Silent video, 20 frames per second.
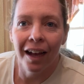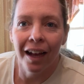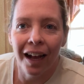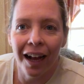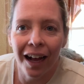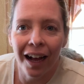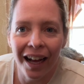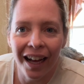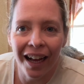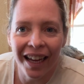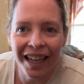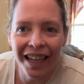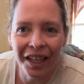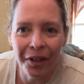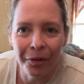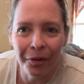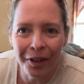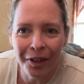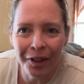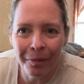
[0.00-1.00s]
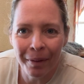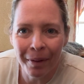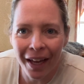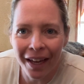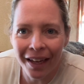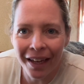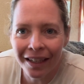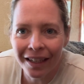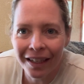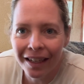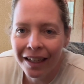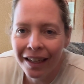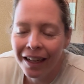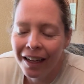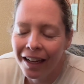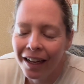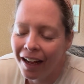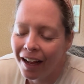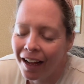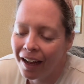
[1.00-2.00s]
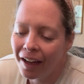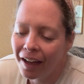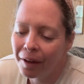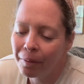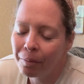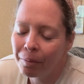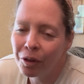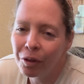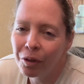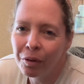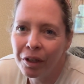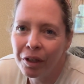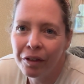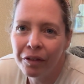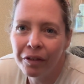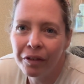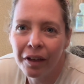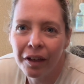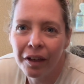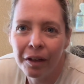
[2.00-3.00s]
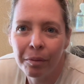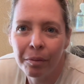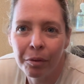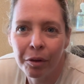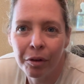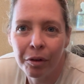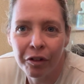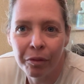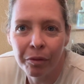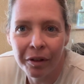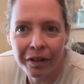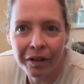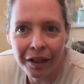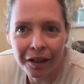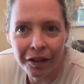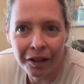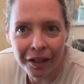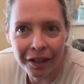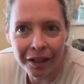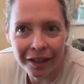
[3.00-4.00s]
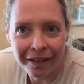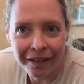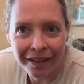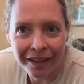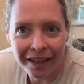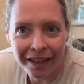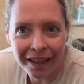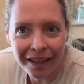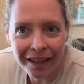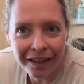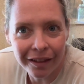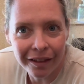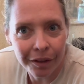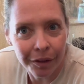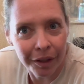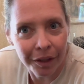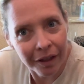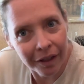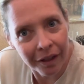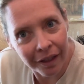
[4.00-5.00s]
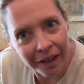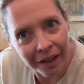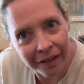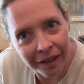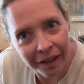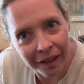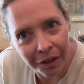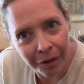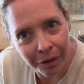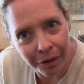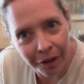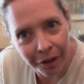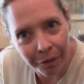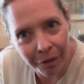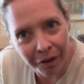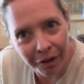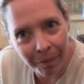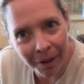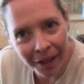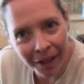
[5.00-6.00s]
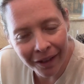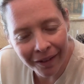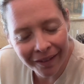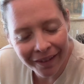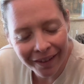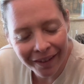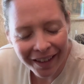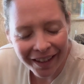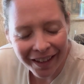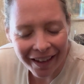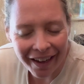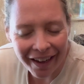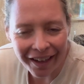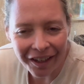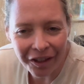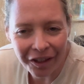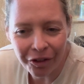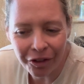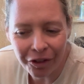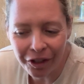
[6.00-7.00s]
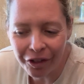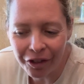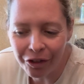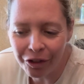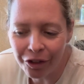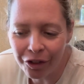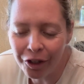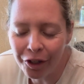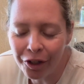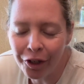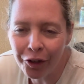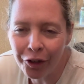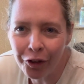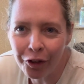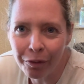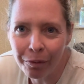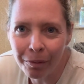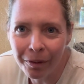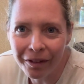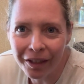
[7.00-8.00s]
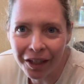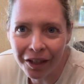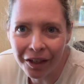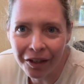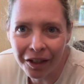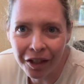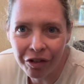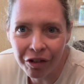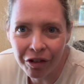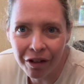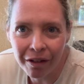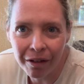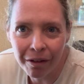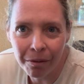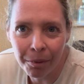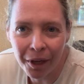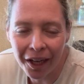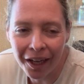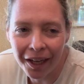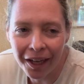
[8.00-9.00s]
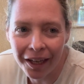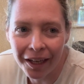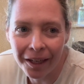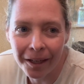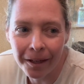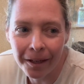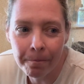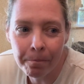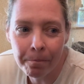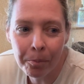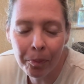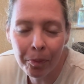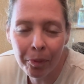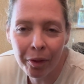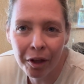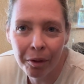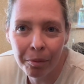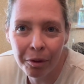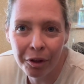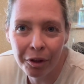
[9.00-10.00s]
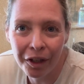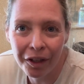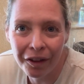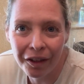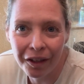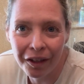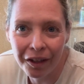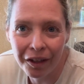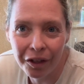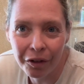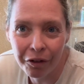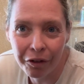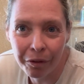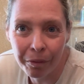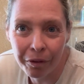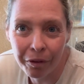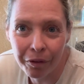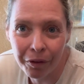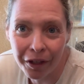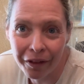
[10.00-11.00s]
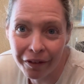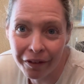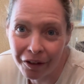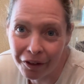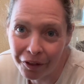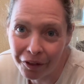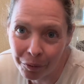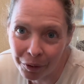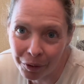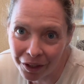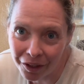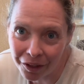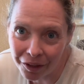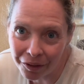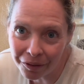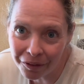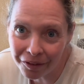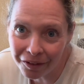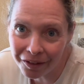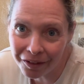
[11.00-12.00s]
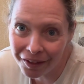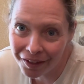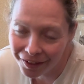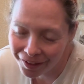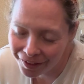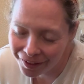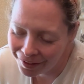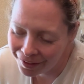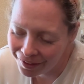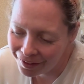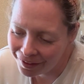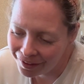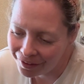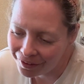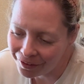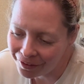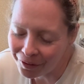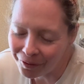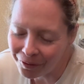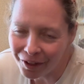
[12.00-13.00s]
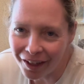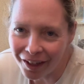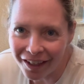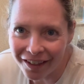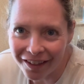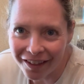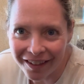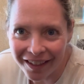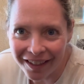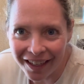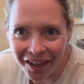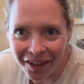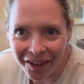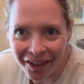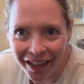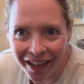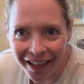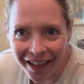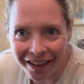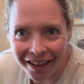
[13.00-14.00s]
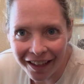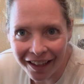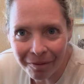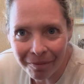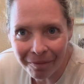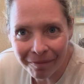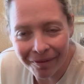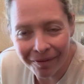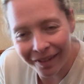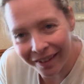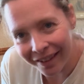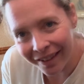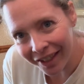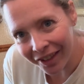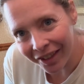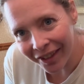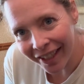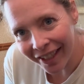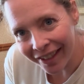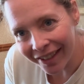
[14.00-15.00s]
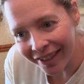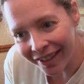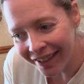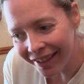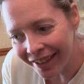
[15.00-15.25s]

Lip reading: Hi and welcome back. I'm doing some Christmas decorating today, so I thought I'd take you along with me. I usually start our Christmas decorations by putting the Christmas wreaths on the windows. So if you like to see how I hang them, stick around.